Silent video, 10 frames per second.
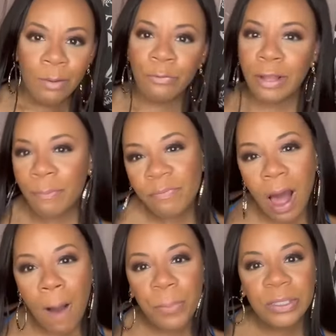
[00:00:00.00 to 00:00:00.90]

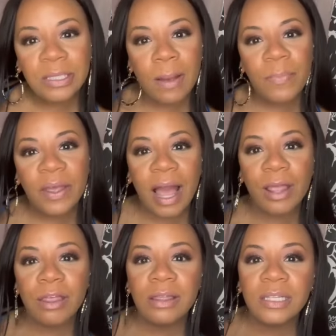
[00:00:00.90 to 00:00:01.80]
flip-flop or something. I
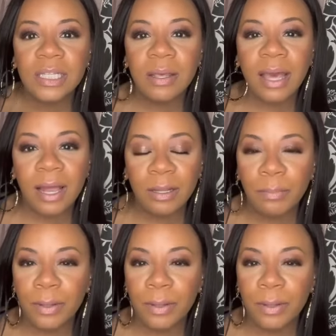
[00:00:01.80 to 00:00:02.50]
thought this can kind of